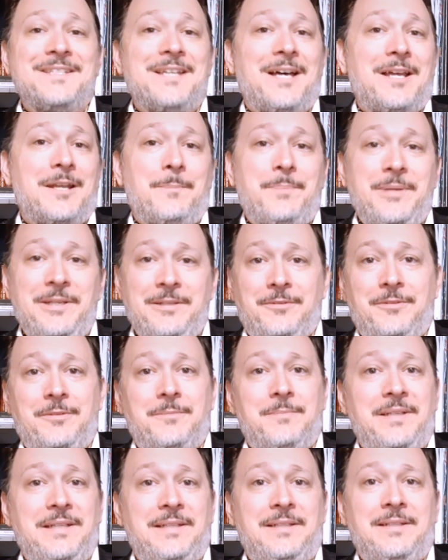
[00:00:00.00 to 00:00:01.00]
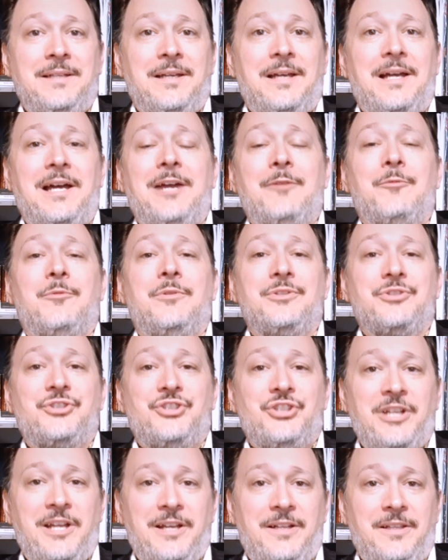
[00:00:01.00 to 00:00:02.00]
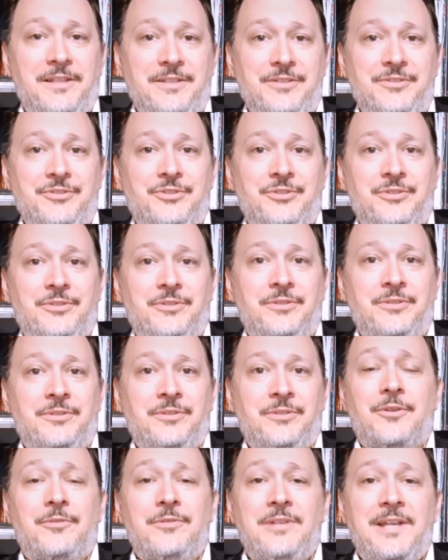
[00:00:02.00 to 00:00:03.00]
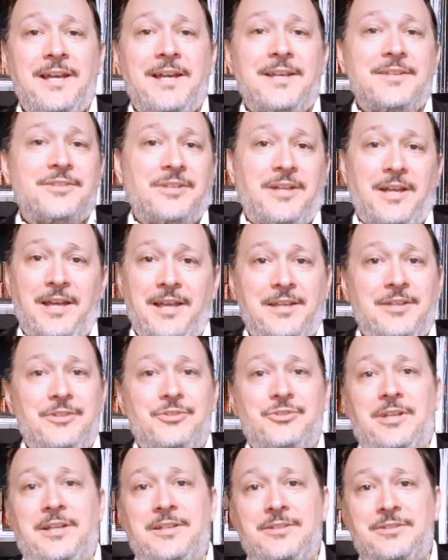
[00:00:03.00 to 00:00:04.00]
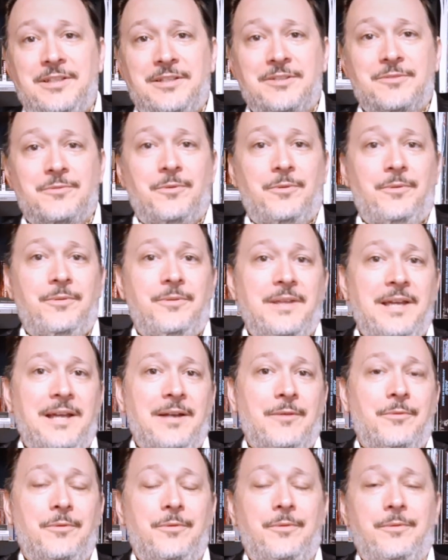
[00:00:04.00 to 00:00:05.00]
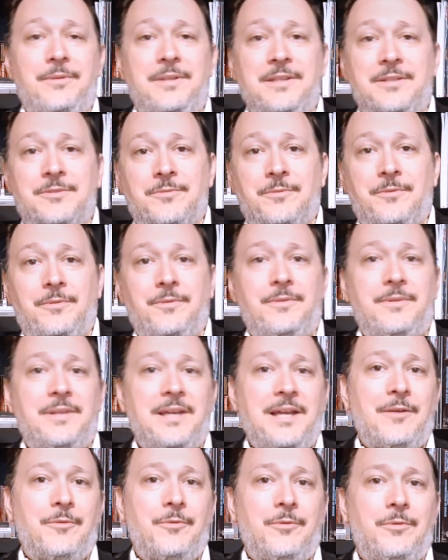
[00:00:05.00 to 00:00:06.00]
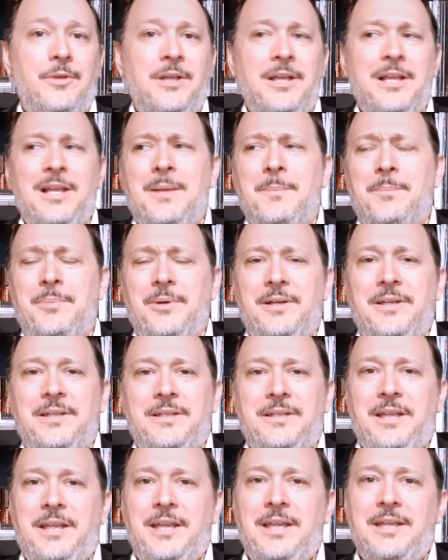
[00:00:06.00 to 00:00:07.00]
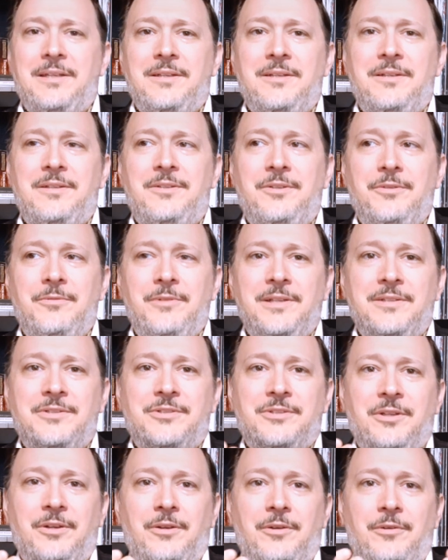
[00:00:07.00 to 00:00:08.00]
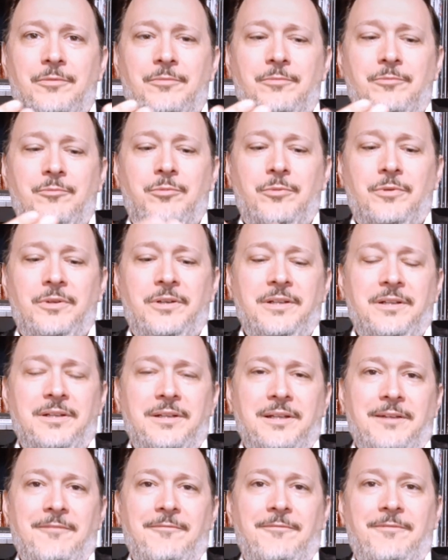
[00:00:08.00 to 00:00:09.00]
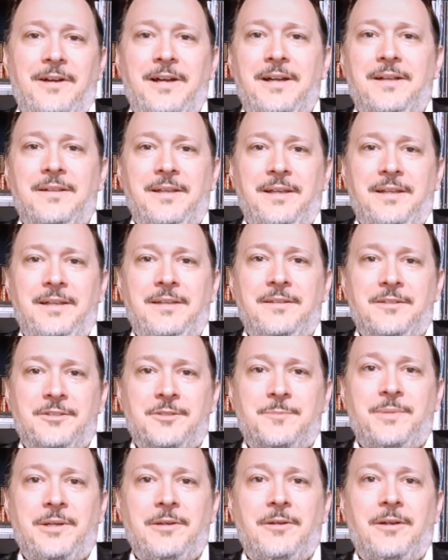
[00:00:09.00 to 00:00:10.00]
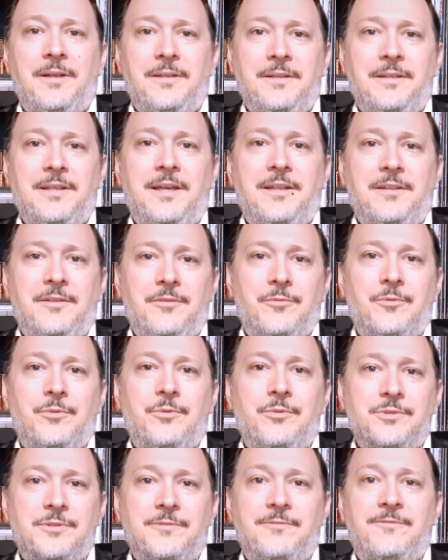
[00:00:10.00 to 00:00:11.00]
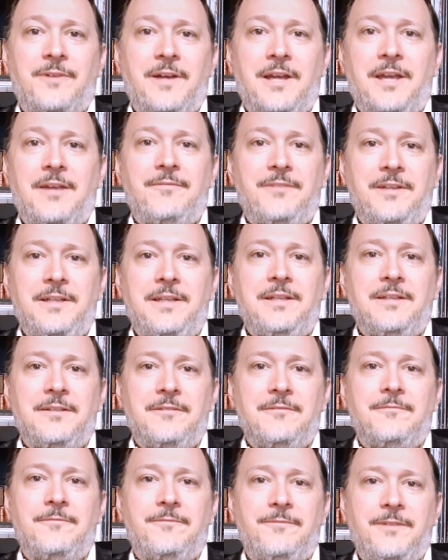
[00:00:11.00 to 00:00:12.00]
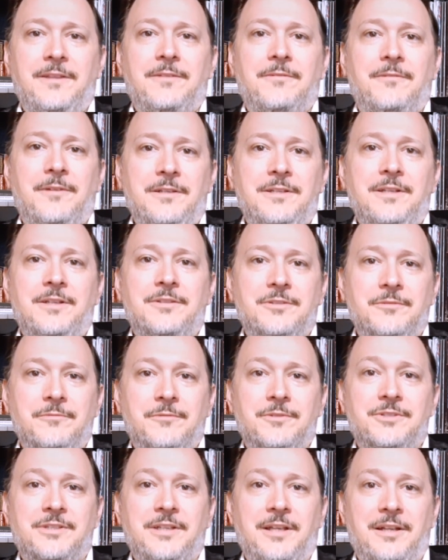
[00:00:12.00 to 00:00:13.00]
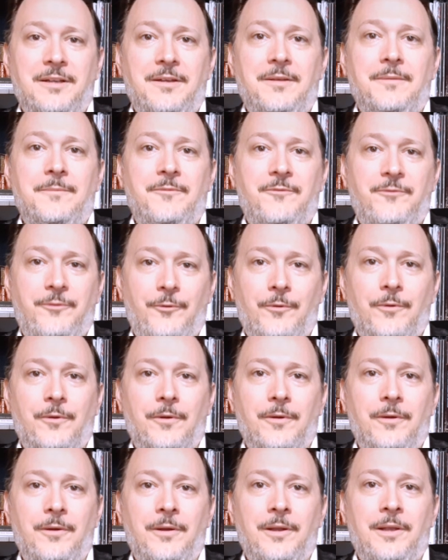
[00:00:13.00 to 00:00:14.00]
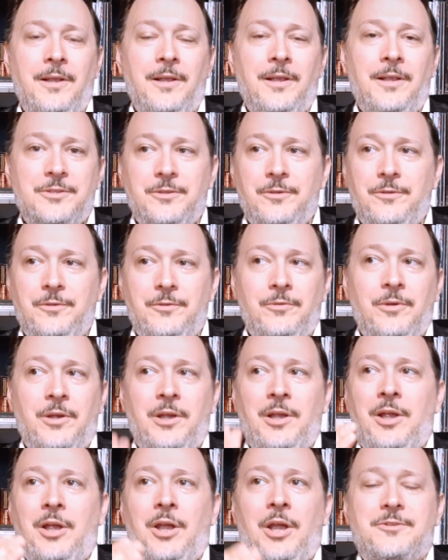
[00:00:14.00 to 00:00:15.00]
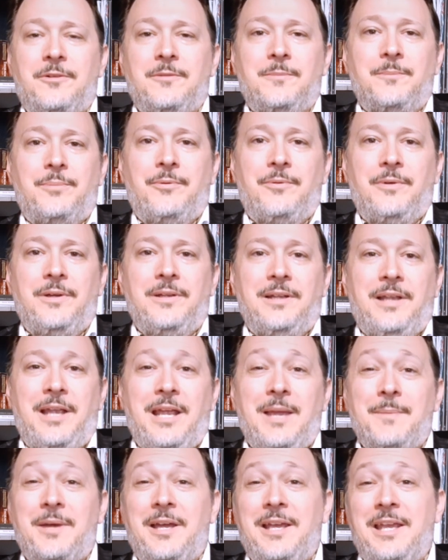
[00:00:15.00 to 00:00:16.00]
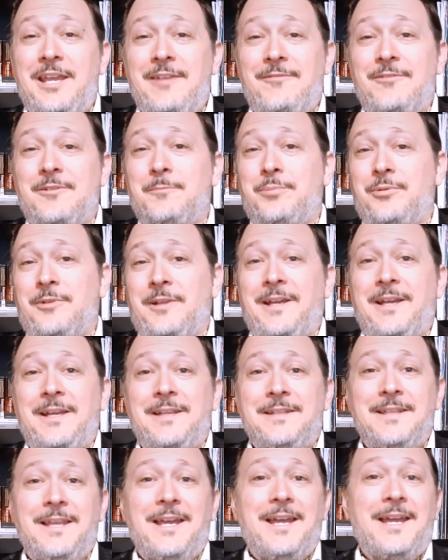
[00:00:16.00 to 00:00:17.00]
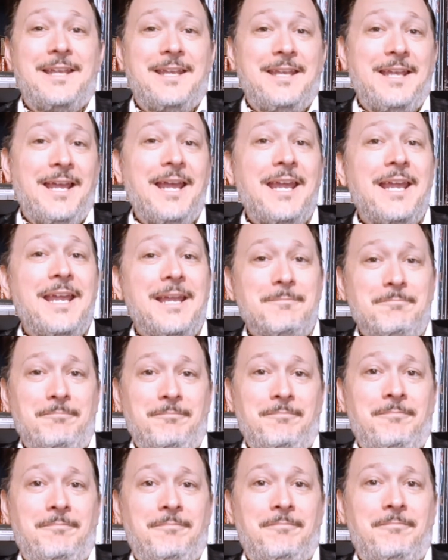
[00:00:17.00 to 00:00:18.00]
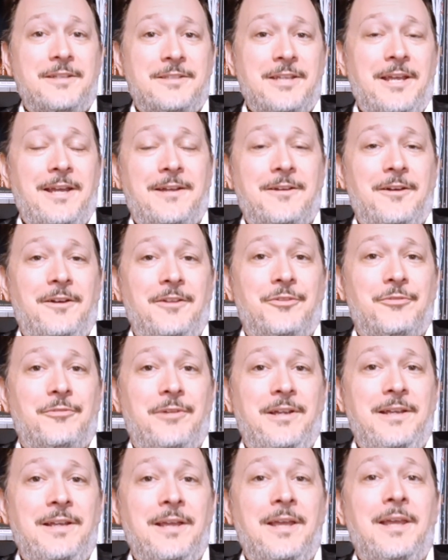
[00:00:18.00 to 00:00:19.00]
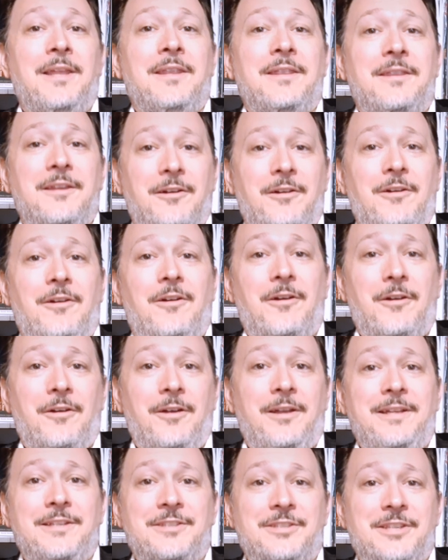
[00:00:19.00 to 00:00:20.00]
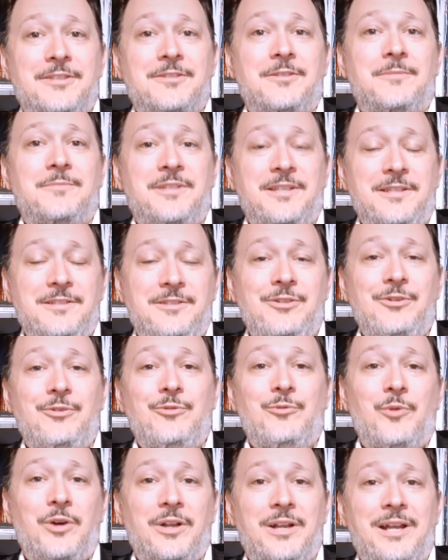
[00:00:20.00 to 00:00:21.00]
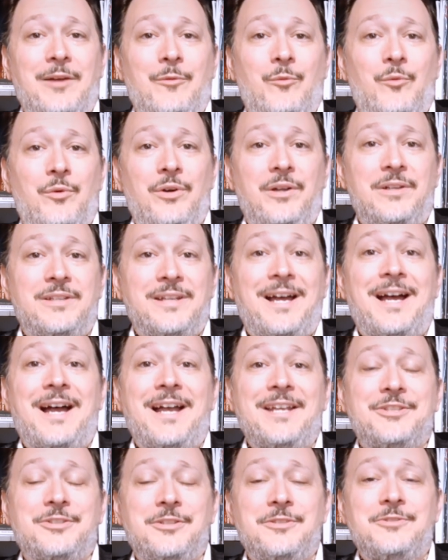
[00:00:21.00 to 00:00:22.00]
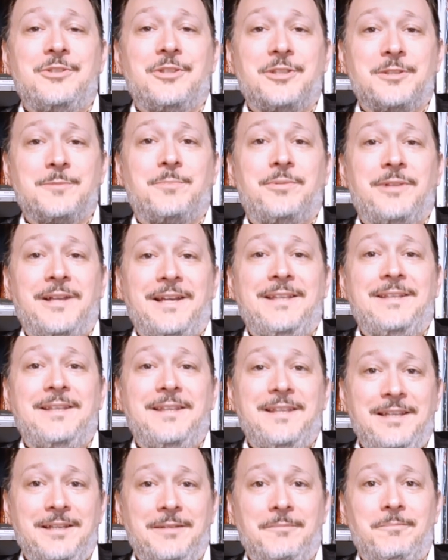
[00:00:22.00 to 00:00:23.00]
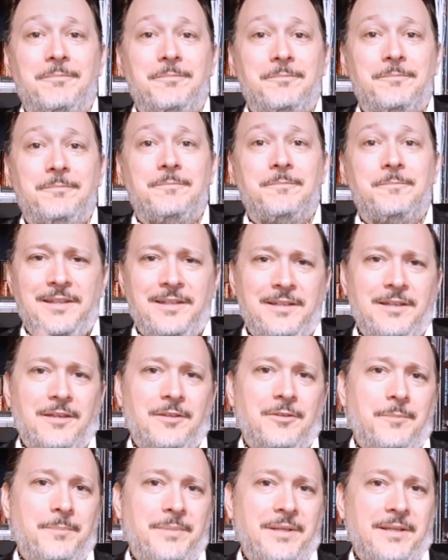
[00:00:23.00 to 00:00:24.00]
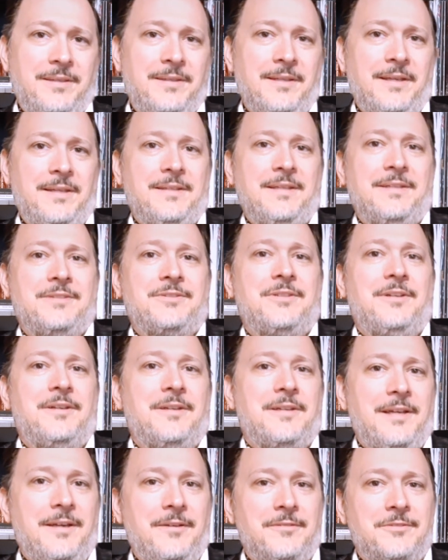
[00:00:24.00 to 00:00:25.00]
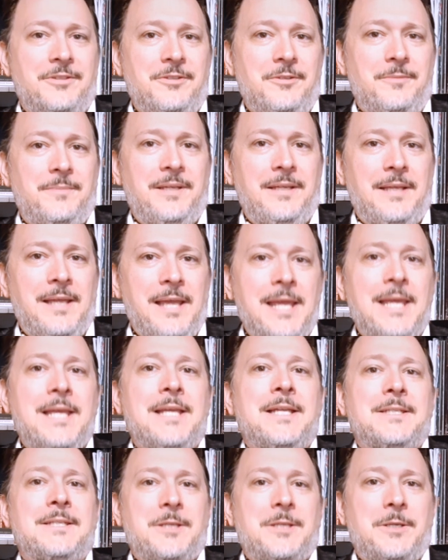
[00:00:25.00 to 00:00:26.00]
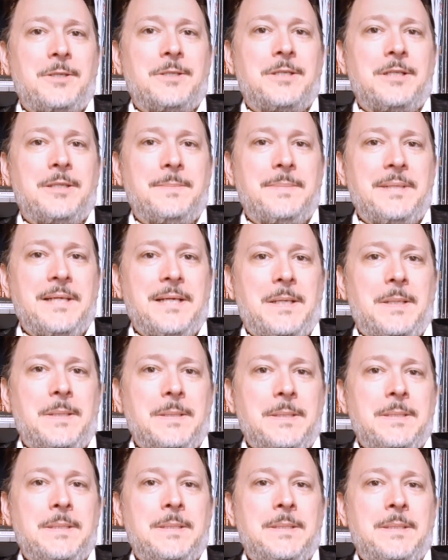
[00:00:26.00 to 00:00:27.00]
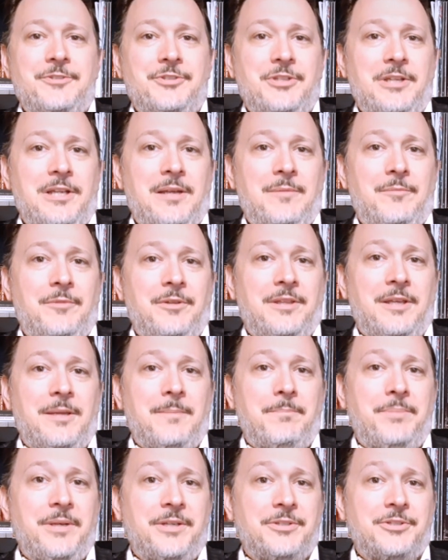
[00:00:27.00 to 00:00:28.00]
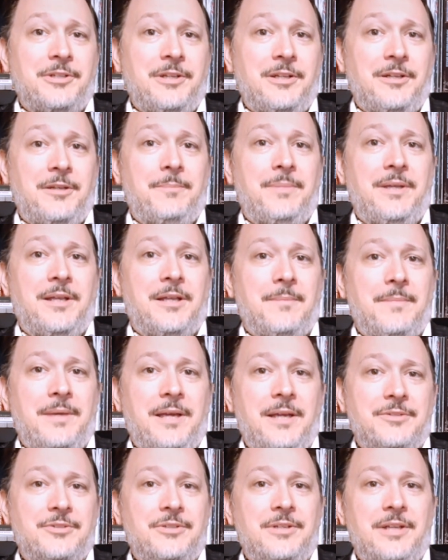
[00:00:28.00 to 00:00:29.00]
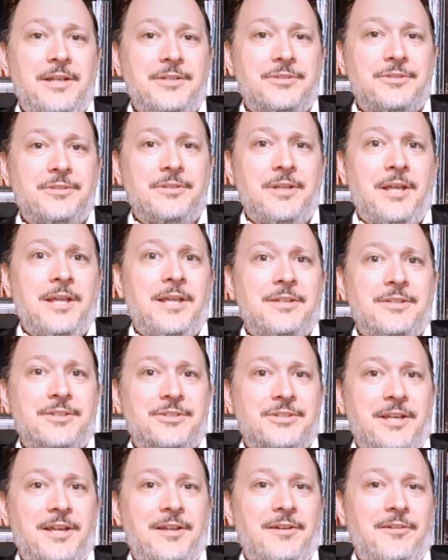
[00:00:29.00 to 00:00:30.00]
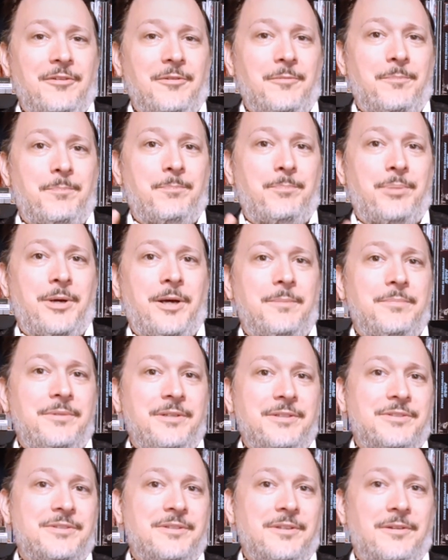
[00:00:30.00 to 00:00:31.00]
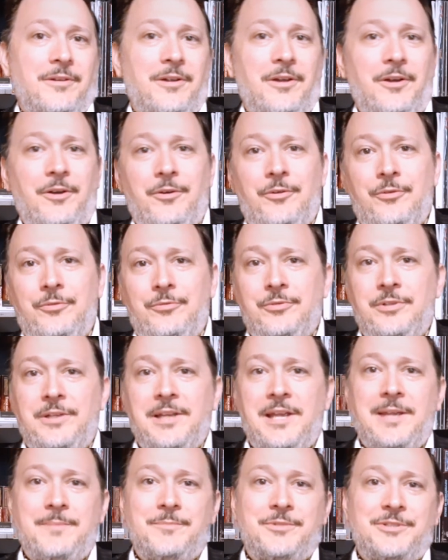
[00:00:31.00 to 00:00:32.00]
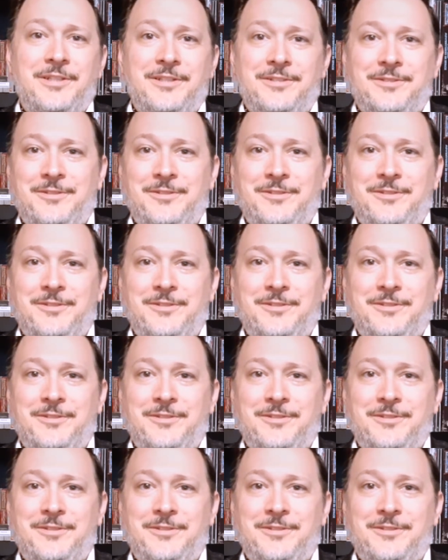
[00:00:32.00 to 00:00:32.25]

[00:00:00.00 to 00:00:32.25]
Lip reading: does not appeal to me. I want challenge. And so yes, I could change this rule, that rule, this rule, that rule, but in doing so, one, I'm violating the spirit that the rules of 5e and 5th edition were set up for. And two, at a certain point, am I even playing that game? And then I tack on 3, there are already systems that do what I want, I should just play them. And then the other big thing that stuck out to me, talking about every GM with ambition and a big imagination deciding to publish their own game